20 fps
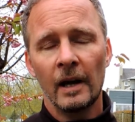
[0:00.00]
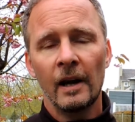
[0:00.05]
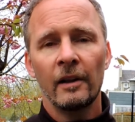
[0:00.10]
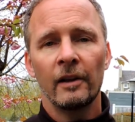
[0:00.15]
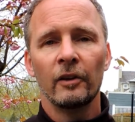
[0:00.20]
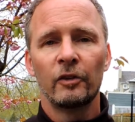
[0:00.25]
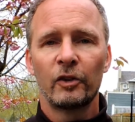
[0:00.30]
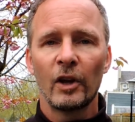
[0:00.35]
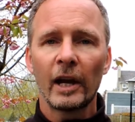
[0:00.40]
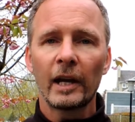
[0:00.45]

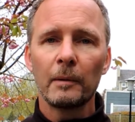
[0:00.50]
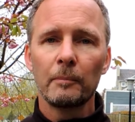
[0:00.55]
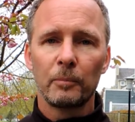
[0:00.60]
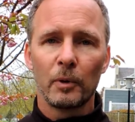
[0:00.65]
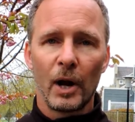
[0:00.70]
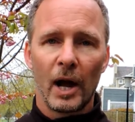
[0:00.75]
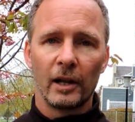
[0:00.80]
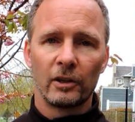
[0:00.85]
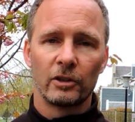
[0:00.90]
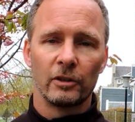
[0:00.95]
The second
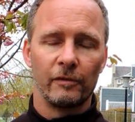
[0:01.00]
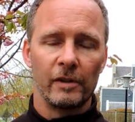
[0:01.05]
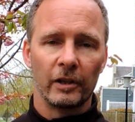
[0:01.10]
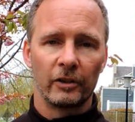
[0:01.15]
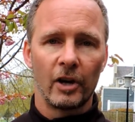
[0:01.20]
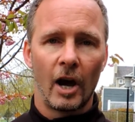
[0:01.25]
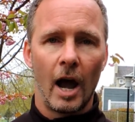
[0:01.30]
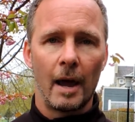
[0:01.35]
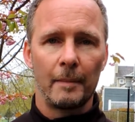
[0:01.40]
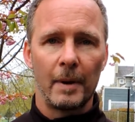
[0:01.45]
branch of the
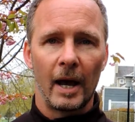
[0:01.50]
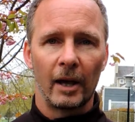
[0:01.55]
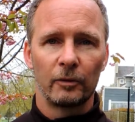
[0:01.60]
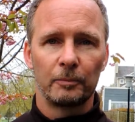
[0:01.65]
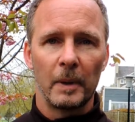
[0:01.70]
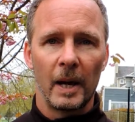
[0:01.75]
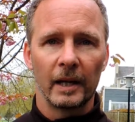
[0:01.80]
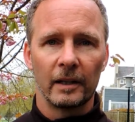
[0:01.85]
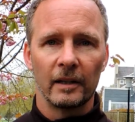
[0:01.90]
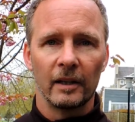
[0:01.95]
time
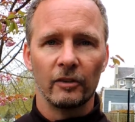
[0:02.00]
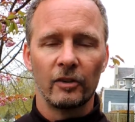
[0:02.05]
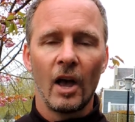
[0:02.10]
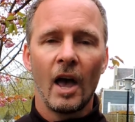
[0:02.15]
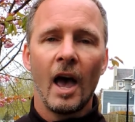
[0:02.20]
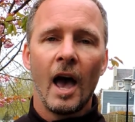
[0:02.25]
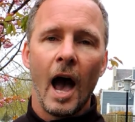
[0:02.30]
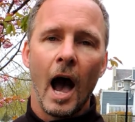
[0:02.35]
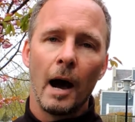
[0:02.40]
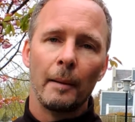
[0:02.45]
aspect is
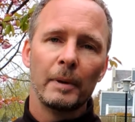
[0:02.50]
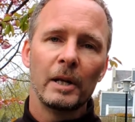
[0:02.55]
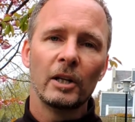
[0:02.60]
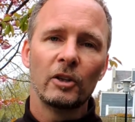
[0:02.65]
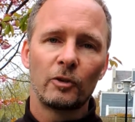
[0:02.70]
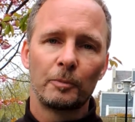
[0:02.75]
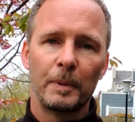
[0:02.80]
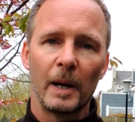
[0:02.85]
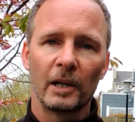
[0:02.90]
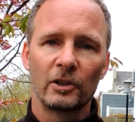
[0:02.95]
how many
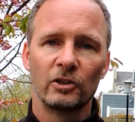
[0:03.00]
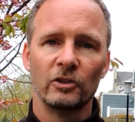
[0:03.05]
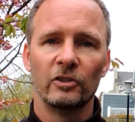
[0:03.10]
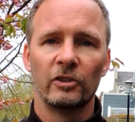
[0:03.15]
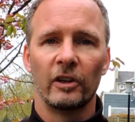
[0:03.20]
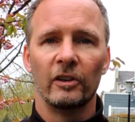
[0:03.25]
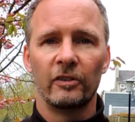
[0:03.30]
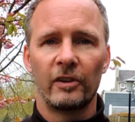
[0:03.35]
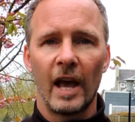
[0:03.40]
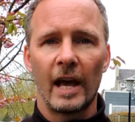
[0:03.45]
inspections
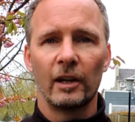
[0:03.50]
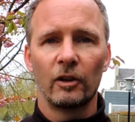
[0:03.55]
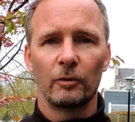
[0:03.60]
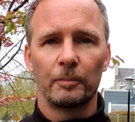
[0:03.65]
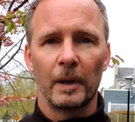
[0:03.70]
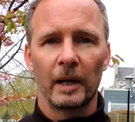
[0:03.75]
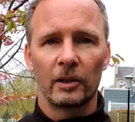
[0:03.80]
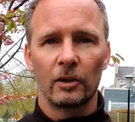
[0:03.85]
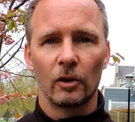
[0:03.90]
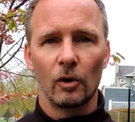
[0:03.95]
is that
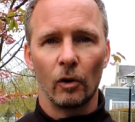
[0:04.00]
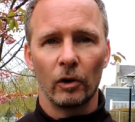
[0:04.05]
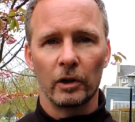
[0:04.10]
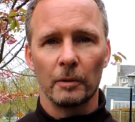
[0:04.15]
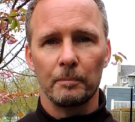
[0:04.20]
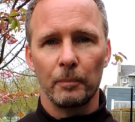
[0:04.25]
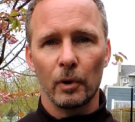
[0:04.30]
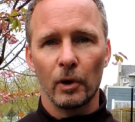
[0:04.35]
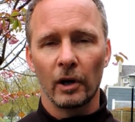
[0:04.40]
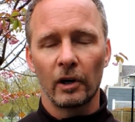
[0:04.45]
inspector going to
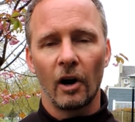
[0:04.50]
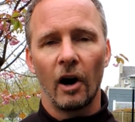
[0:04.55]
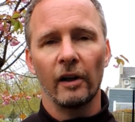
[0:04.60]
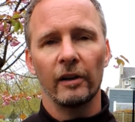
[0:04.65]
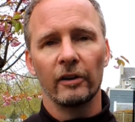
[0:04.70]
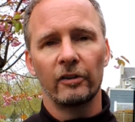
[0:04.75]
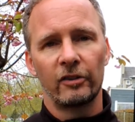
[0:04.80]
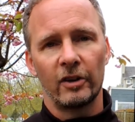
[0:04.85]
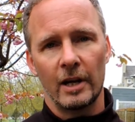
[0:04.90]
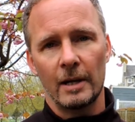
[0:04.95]
book on
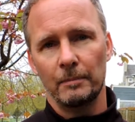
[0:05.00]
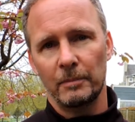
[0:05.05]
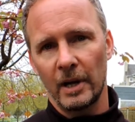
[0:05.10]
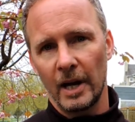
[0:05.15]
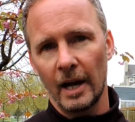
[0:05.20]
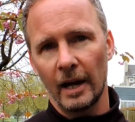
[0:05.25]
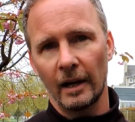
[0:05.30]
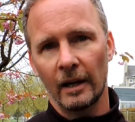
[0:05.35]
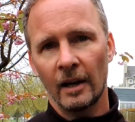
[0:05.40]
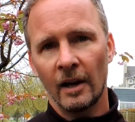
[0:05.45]
the same
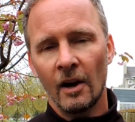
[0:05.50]
day.